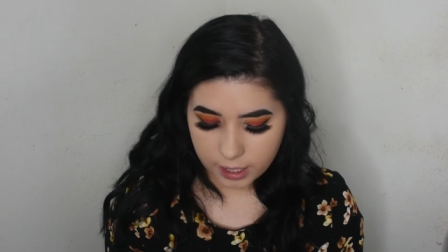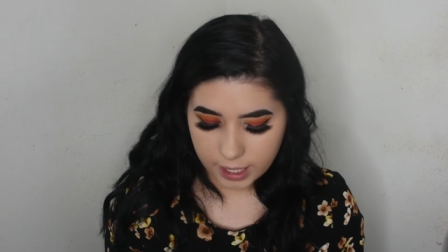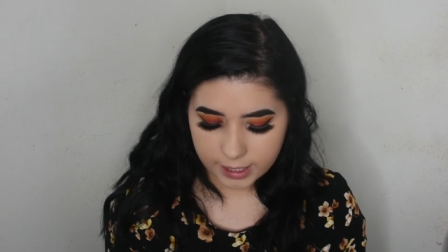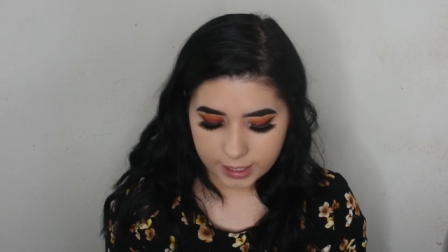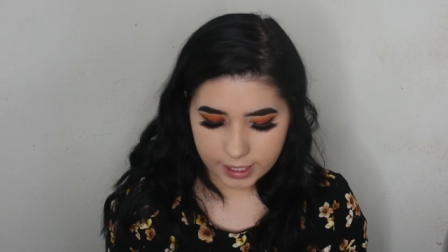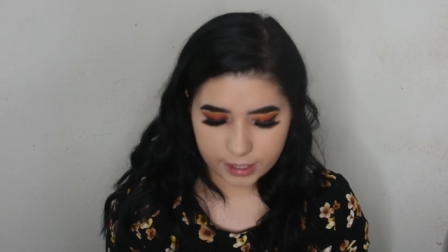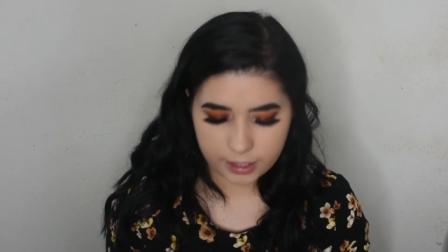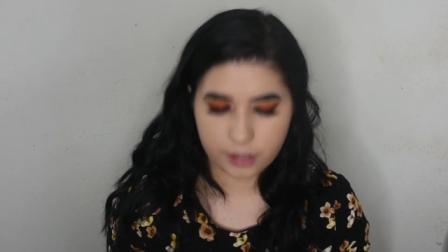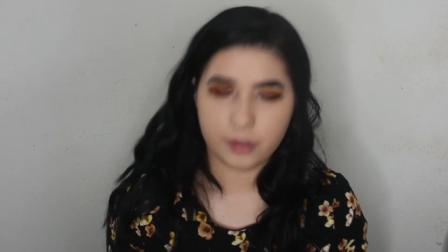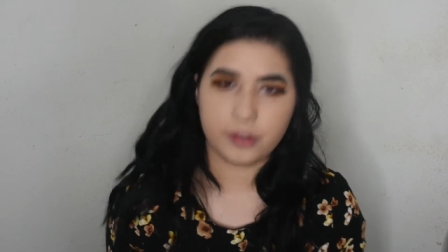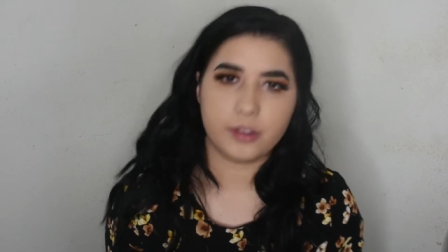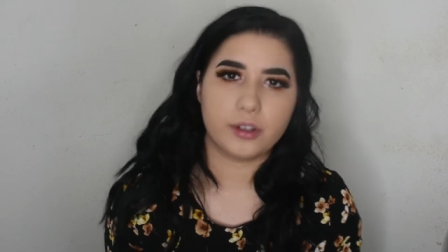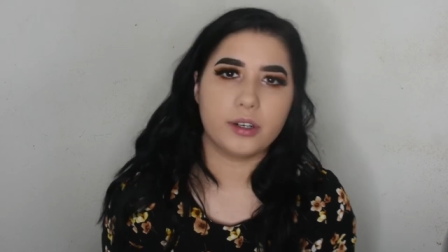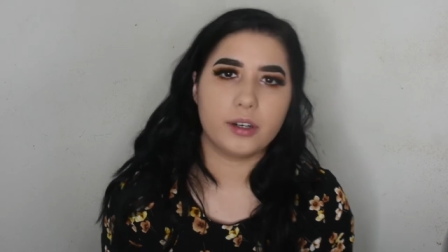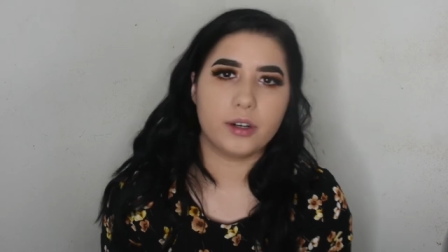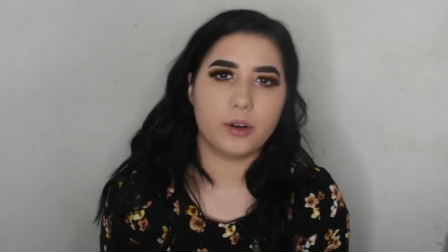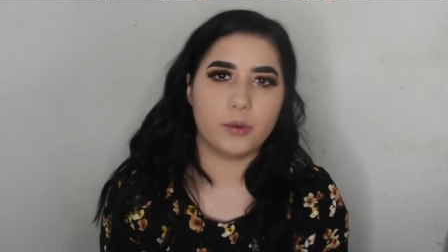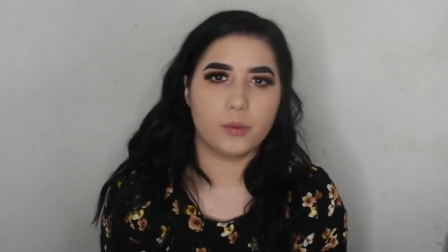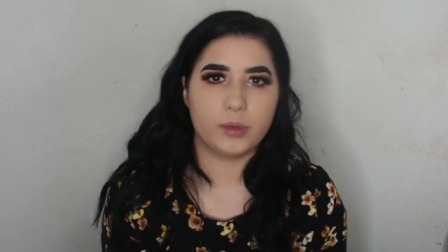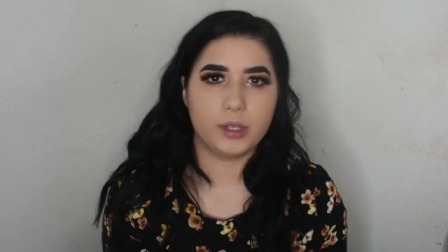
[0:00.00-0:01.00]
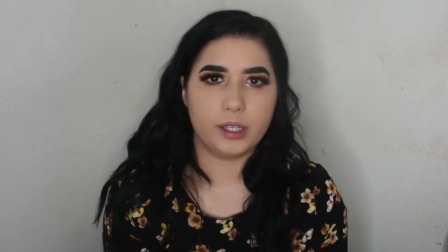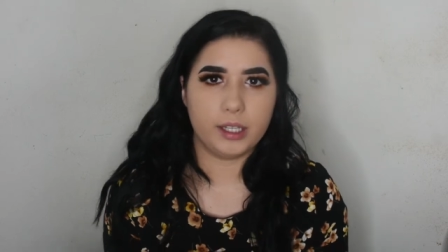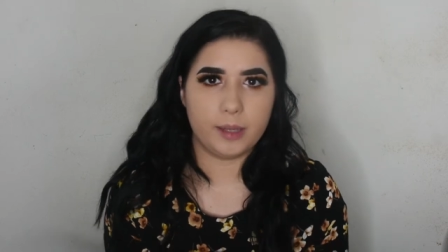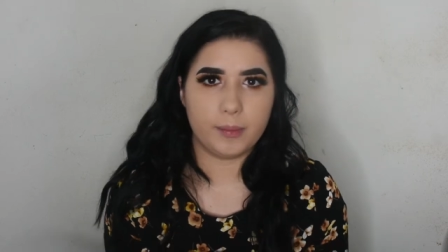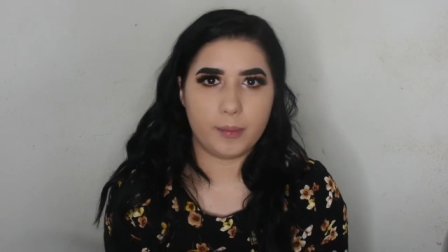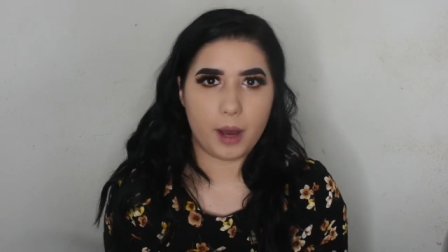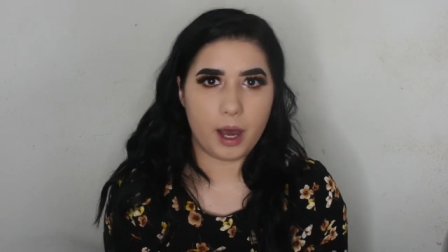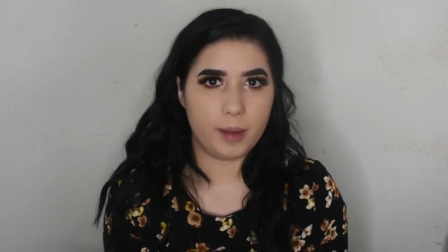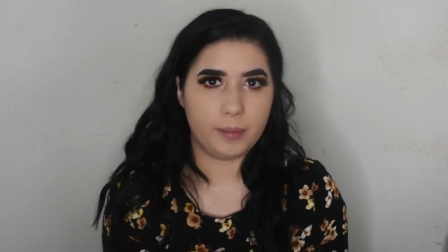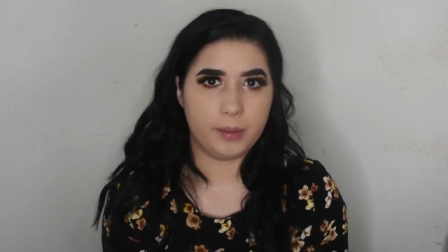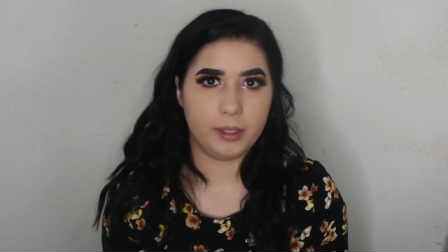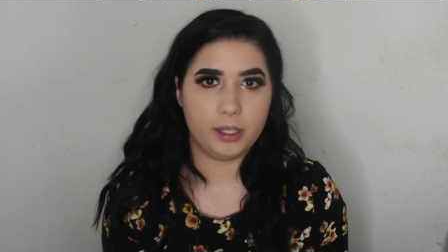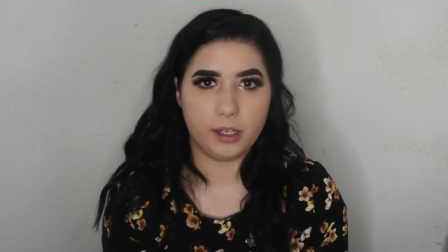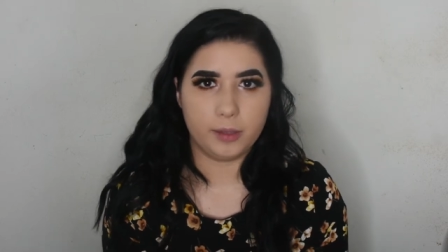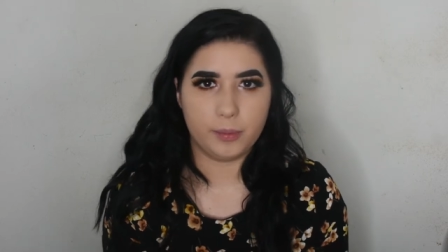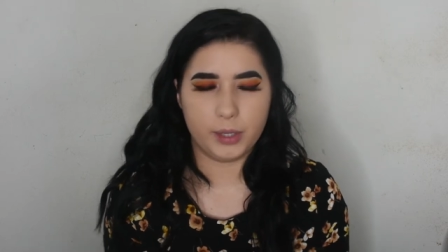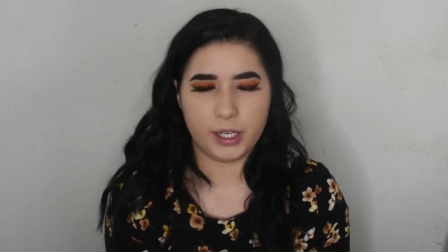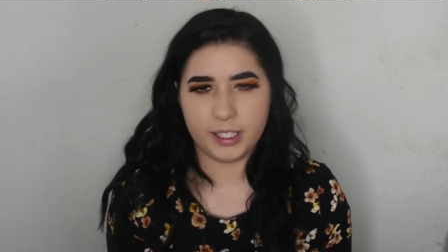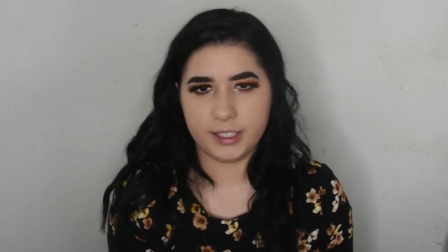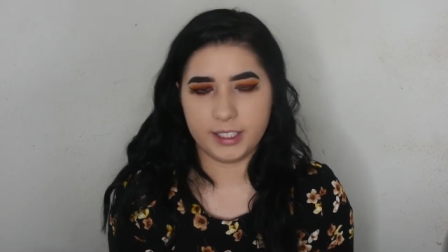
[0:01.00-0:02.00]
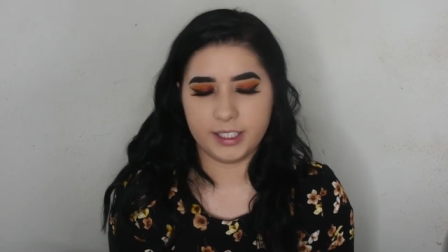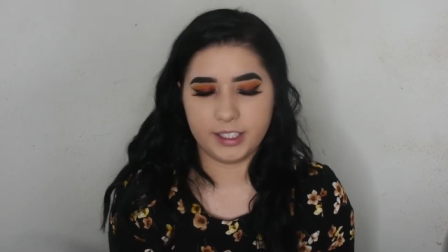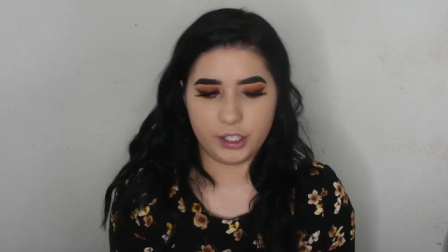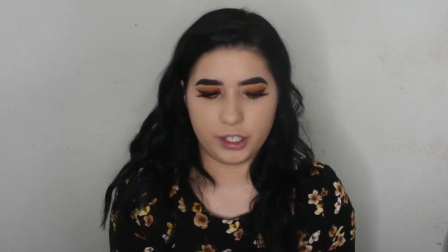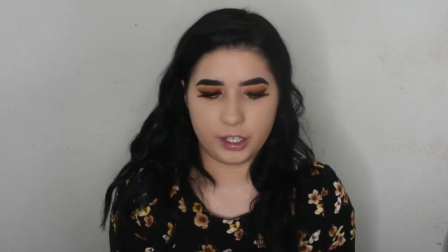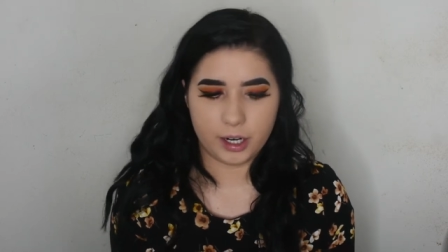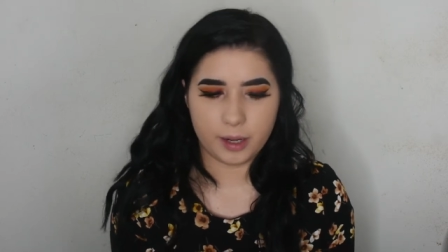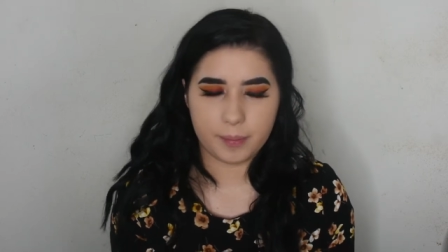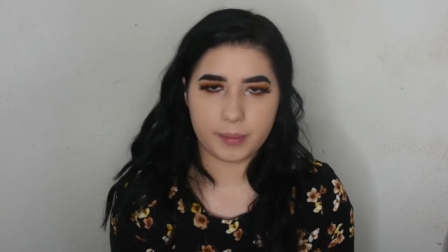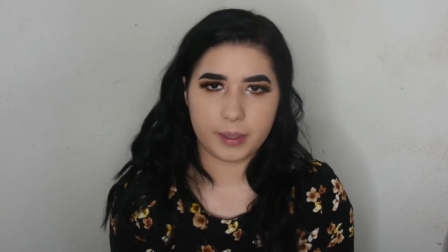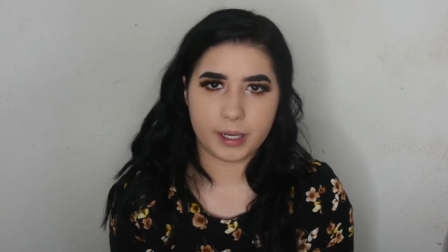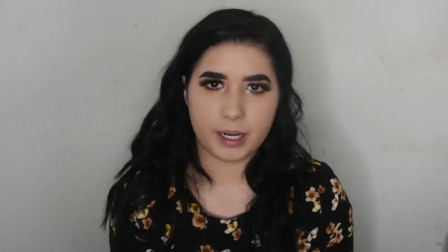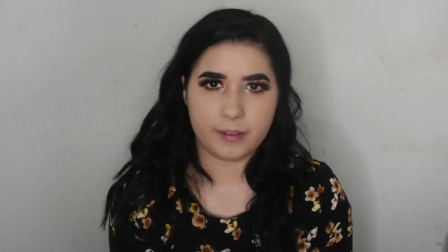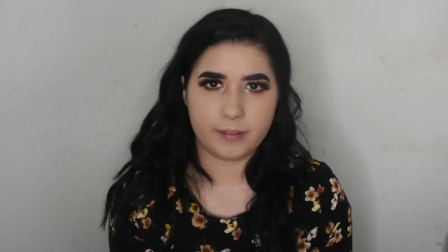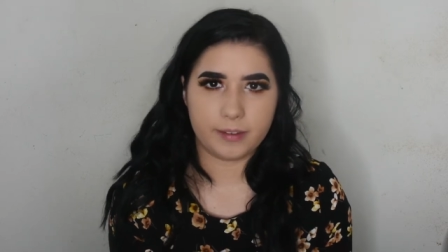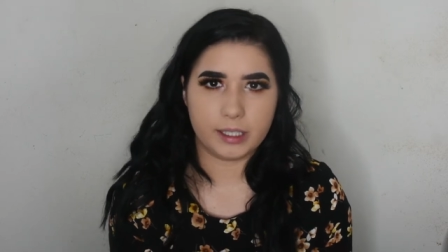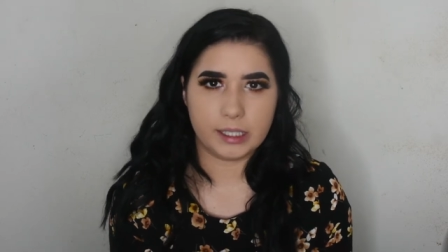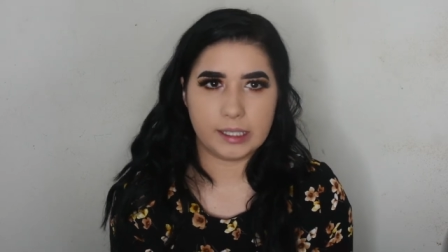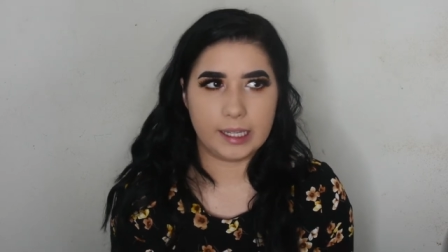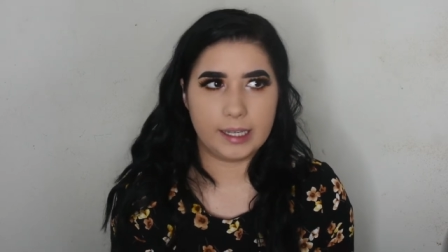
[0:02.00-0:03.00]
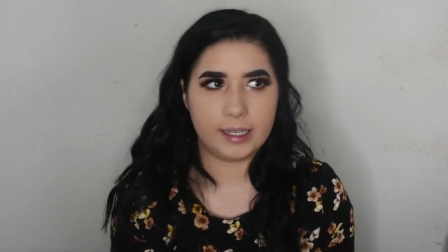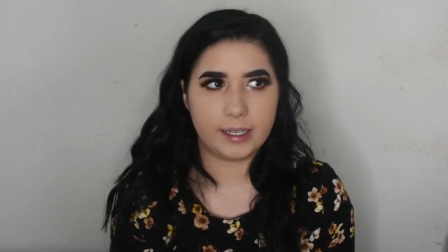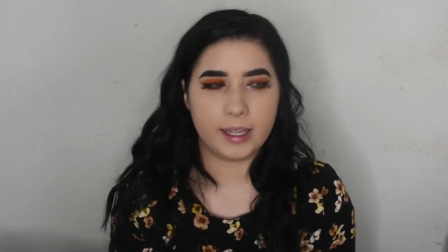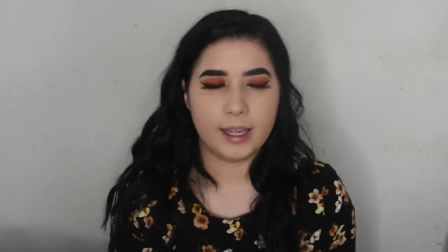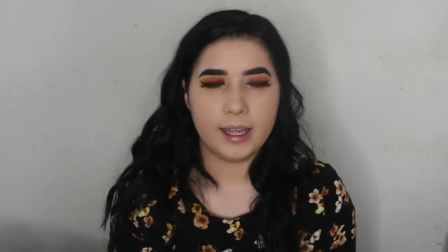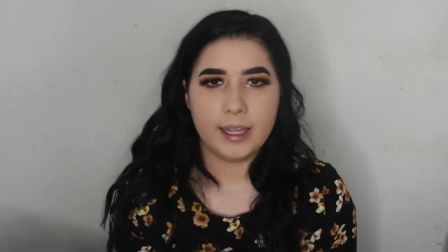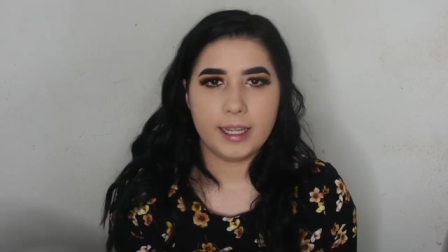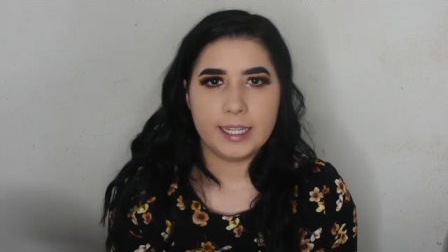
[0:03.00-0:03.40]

and I know they're a really popular brand in Europe, but I feel like